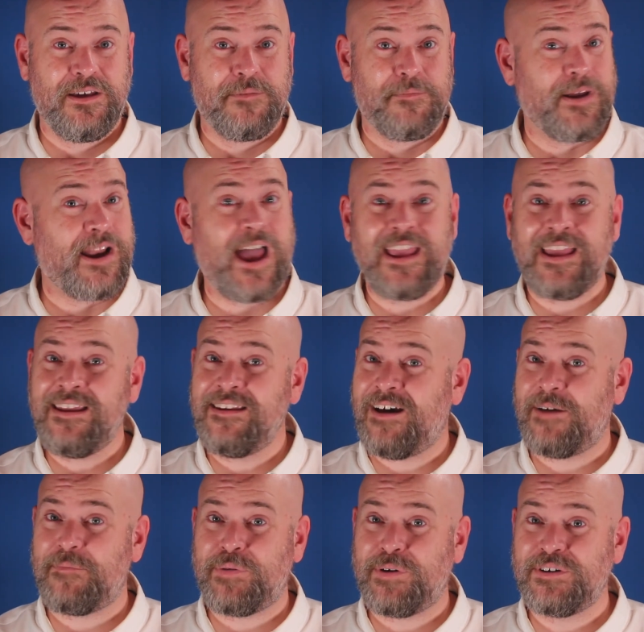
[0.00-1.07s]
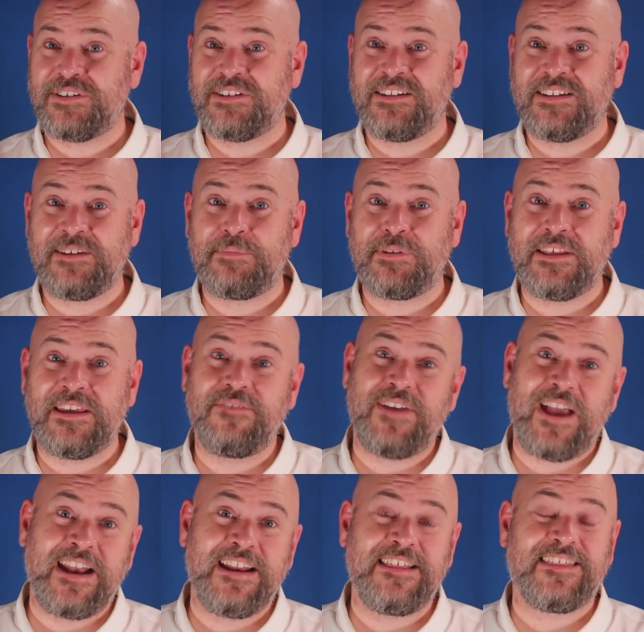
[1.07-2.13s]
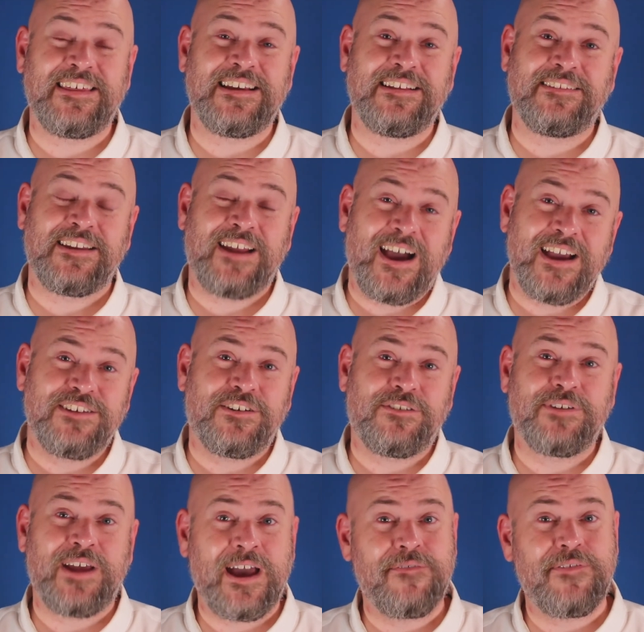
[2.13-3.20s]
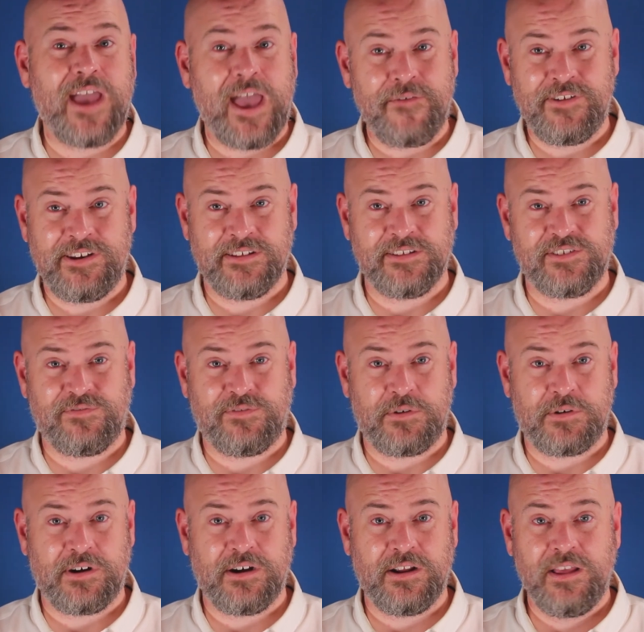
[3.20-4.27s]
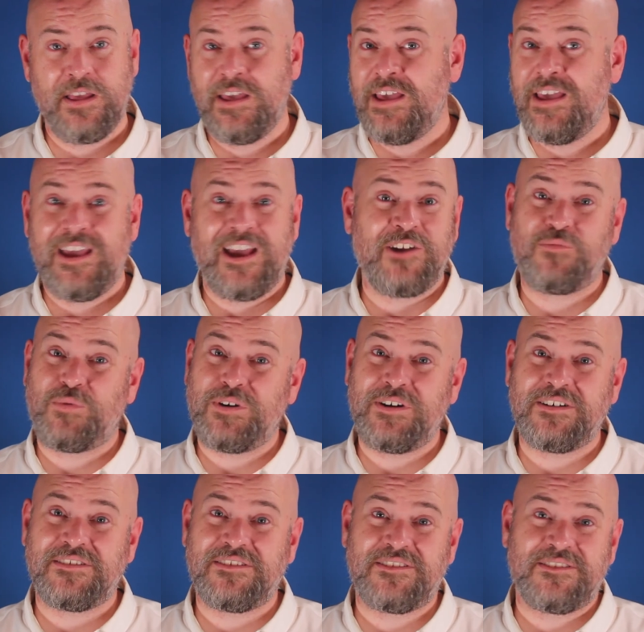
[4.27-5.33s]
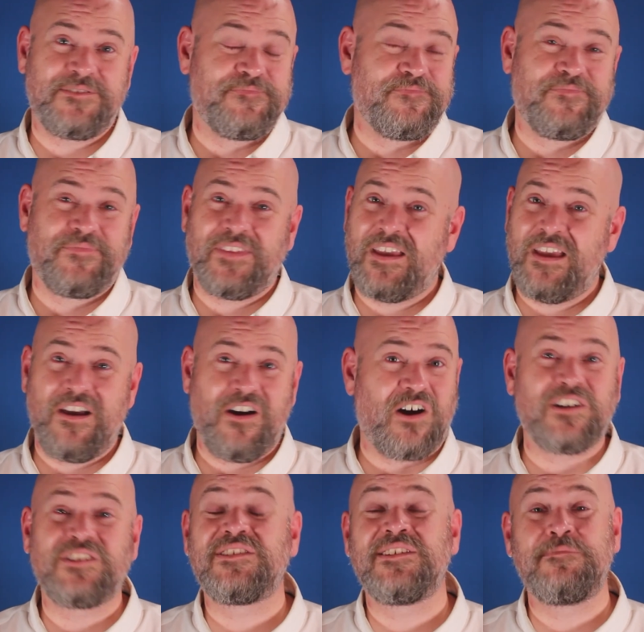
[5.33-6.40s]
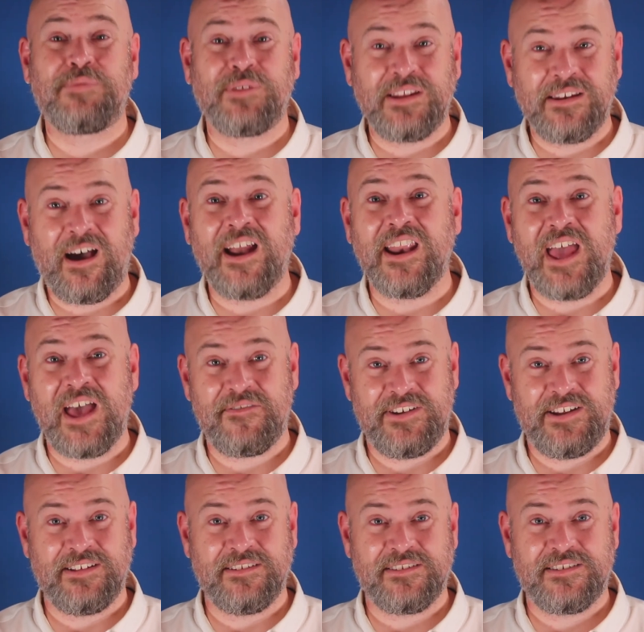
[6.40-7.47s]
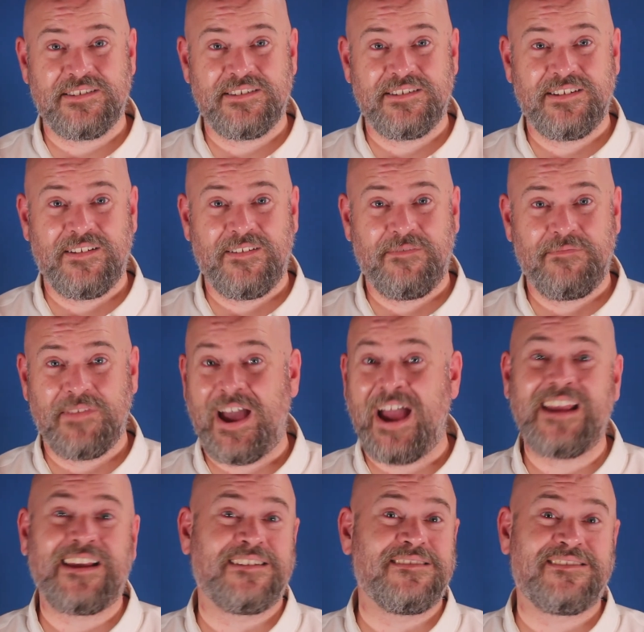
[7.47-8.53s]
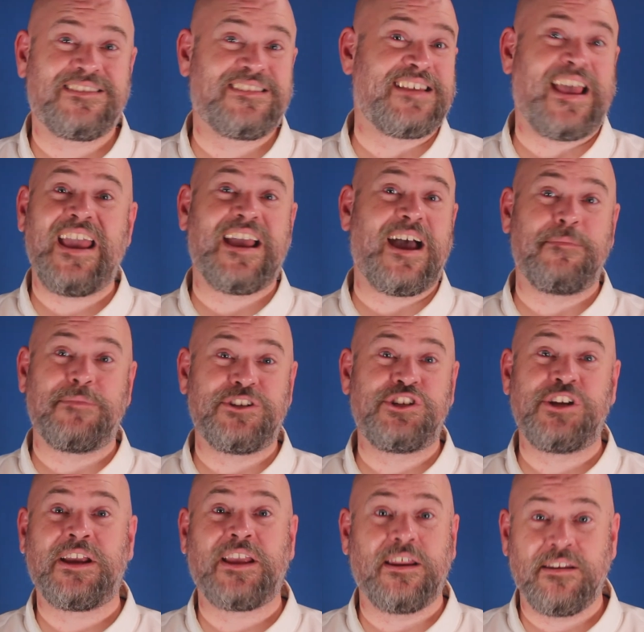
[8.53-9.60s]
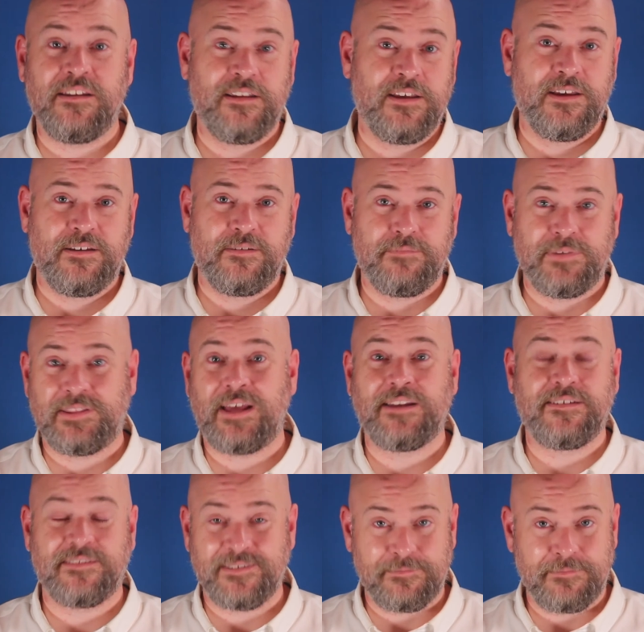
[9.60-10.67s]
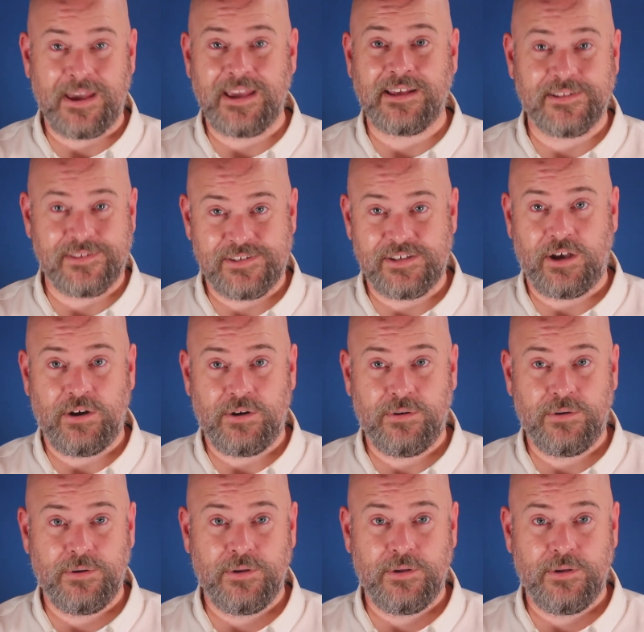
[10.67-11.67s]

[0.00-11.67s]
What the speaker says: But I cannot personally believe anything that I don't have evidence for. And words are simply not evidence. I can say I'm a chicken, but that doesn't make it so.